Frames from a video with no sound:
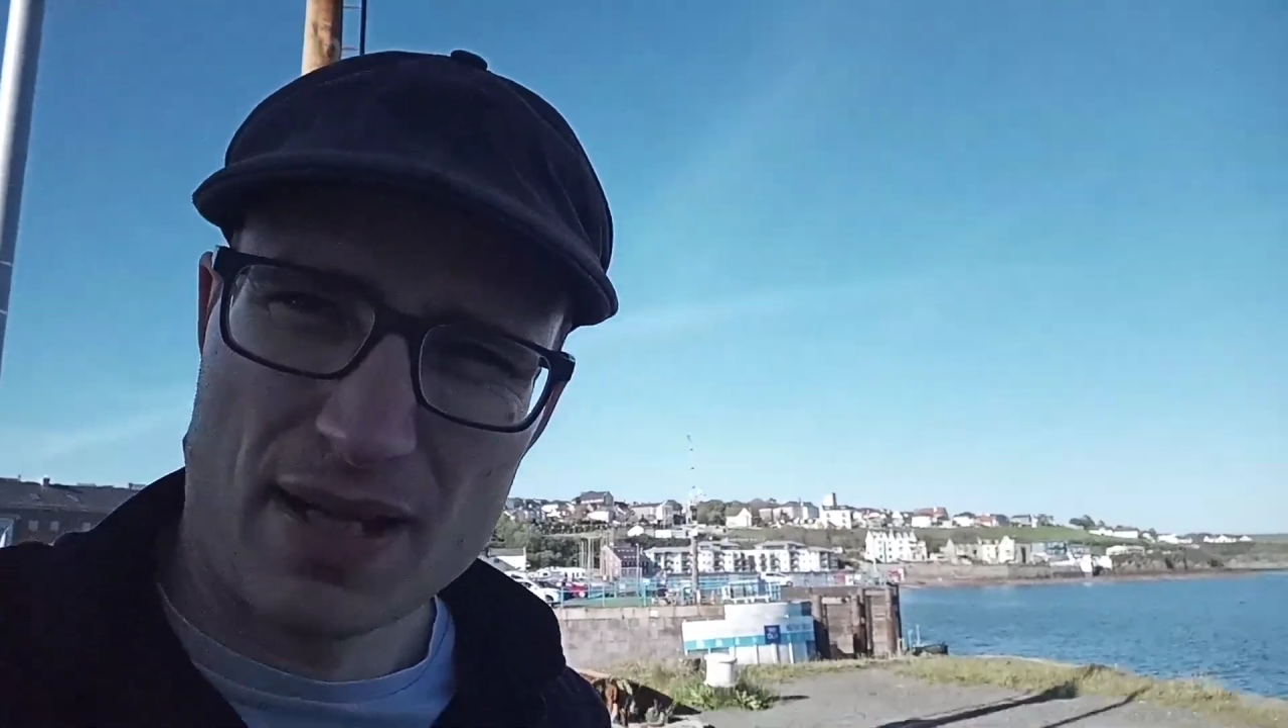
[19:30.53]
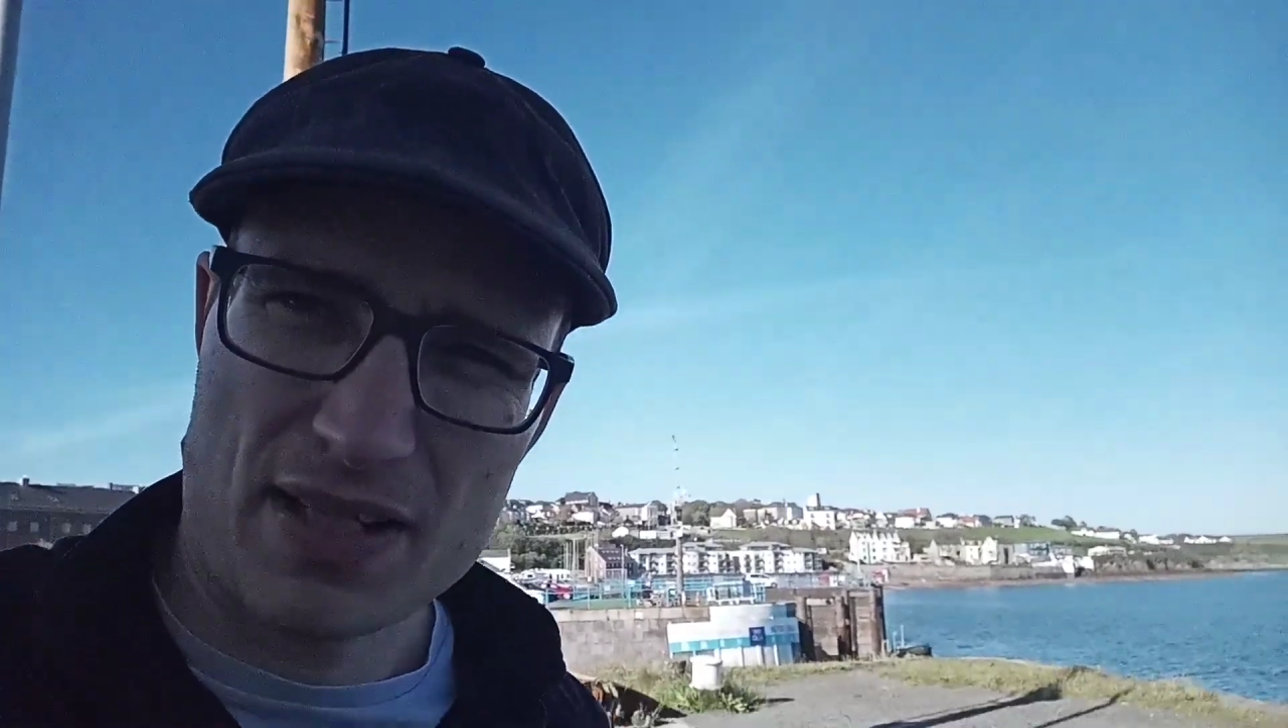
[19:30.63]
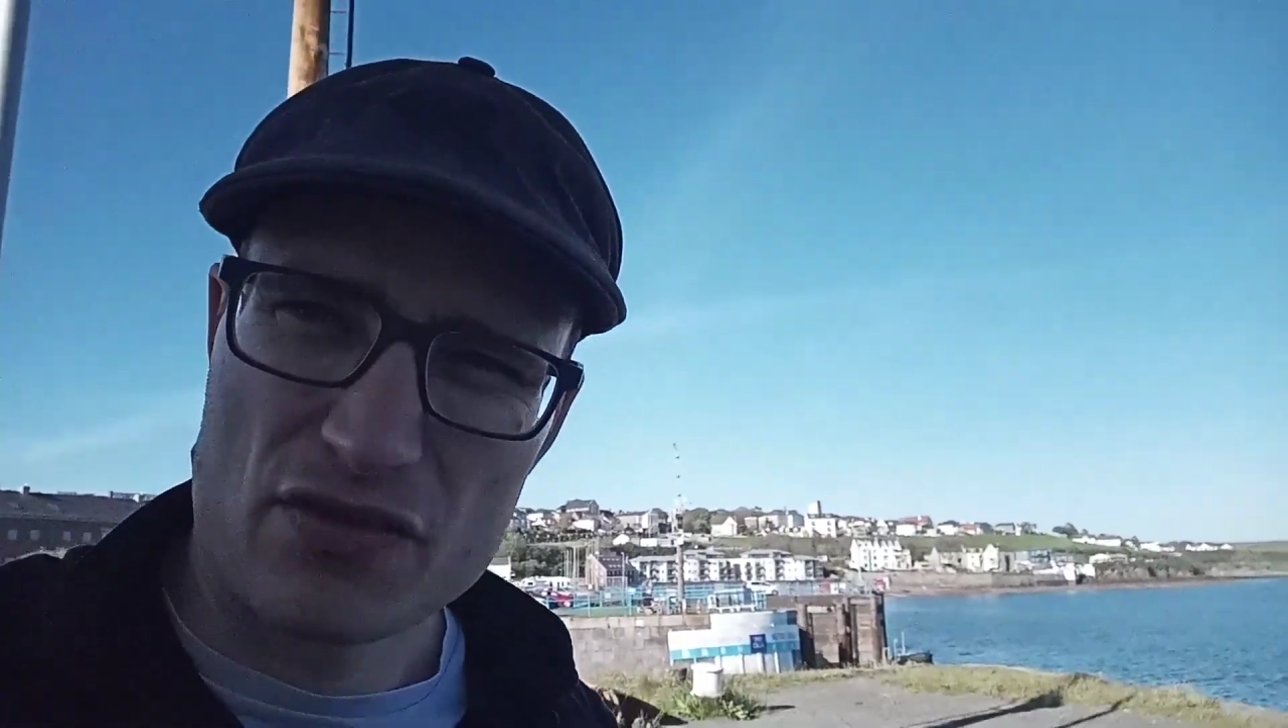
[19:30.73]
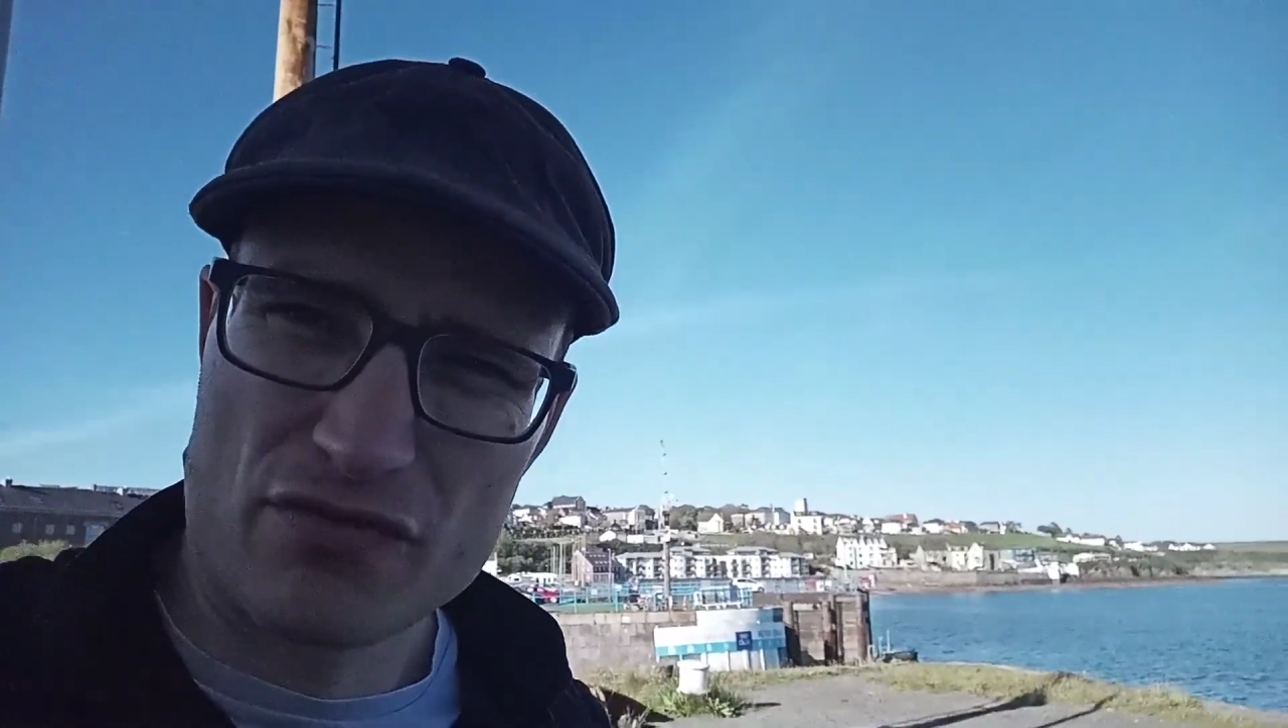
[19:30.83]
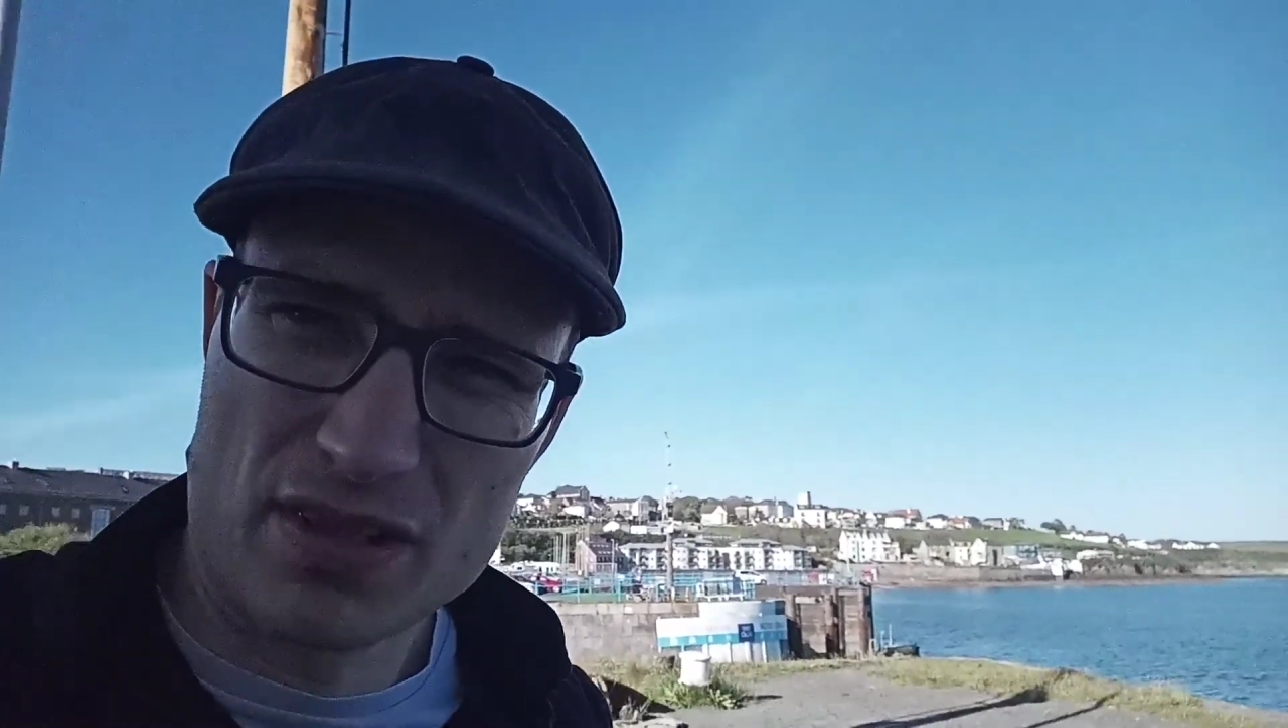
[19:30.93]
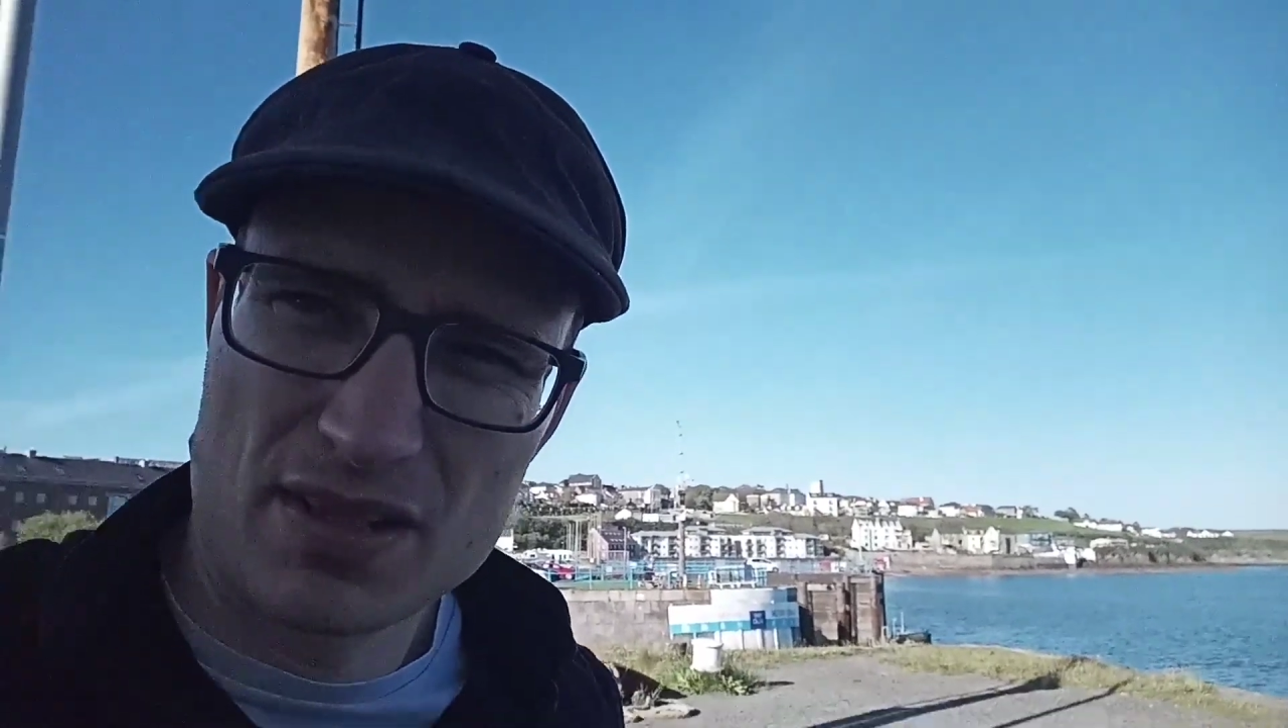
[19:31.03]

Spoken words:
extra,